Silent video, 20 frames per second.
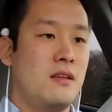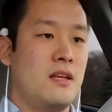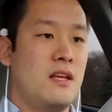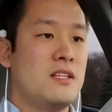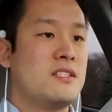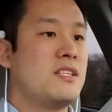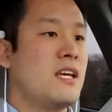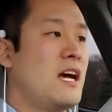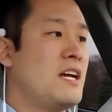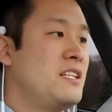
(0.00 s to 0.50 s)

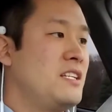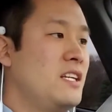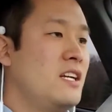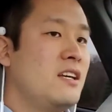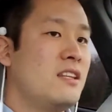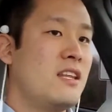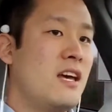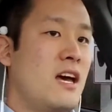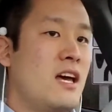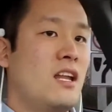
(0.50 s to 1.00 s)
it's the
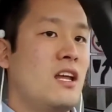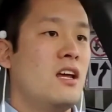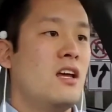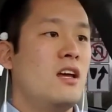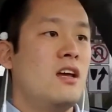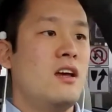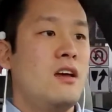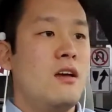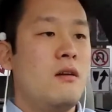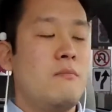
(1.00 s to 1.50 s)
idea that
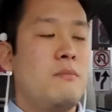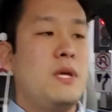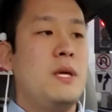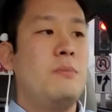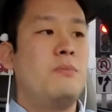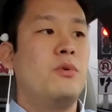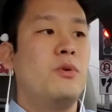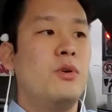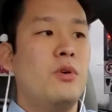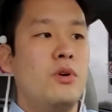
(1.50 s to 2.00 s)

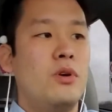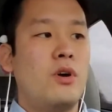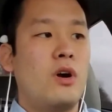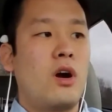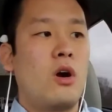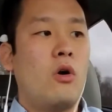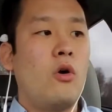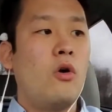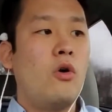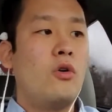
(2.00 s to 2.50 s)
people
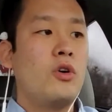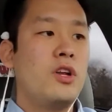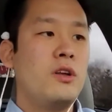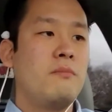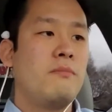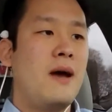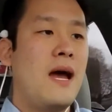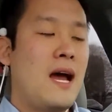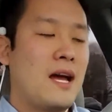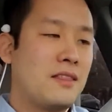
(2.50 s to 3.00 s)
are holding
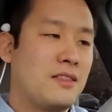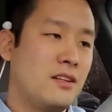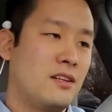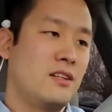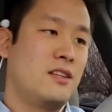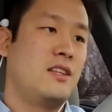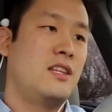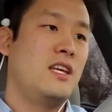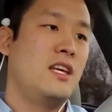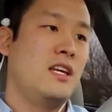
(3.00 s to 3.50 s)
back their
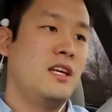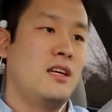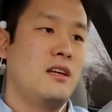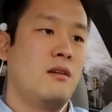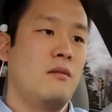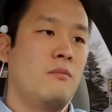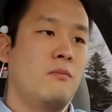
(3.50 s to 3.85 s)
thing,